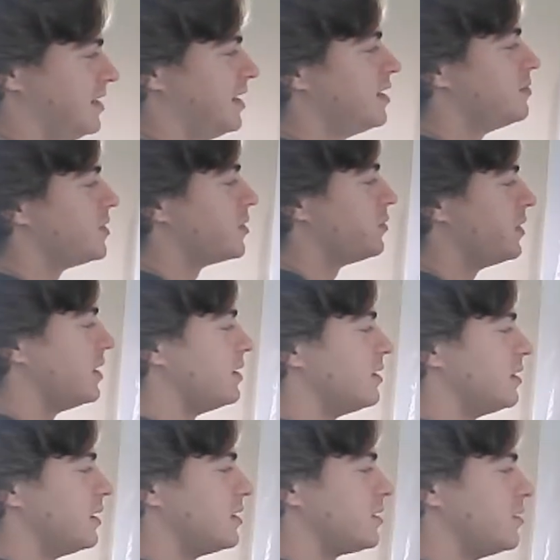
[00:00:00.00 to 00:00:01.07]
in between
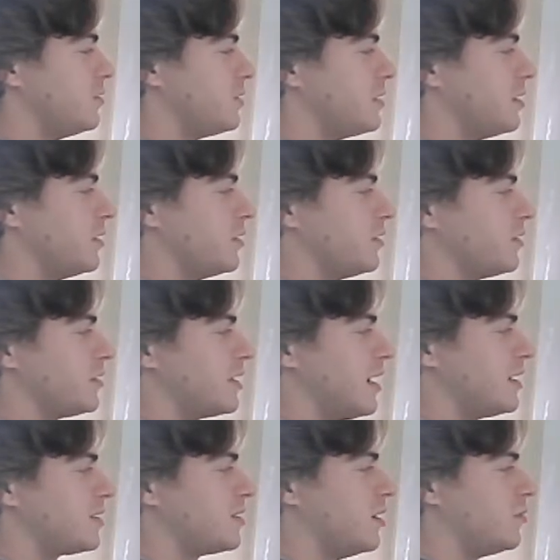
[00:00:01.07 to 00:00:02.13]
these two cylinders at
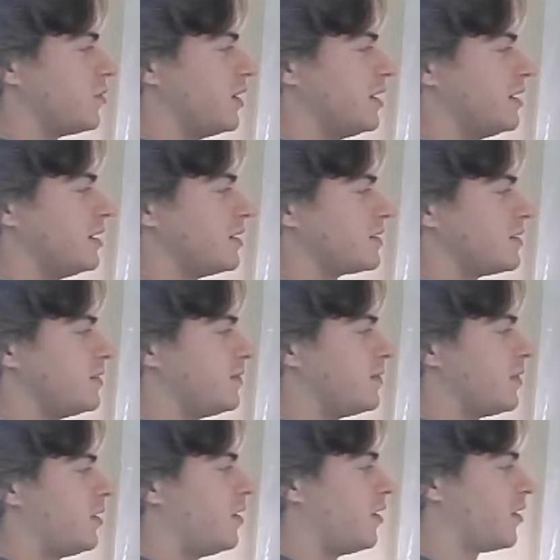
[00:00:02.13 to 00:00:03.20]
some radius
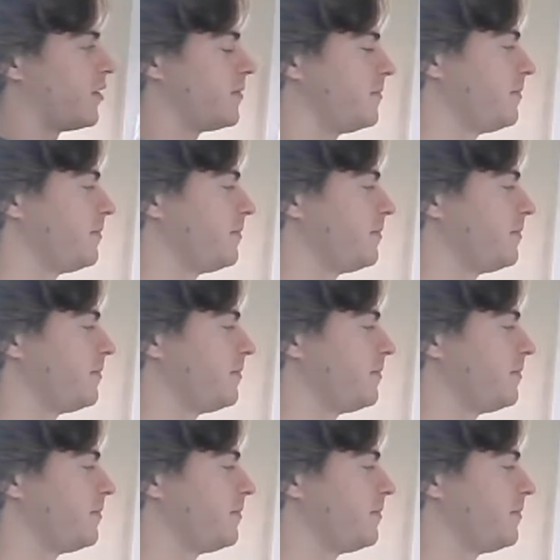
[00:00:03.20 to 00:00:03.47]
r.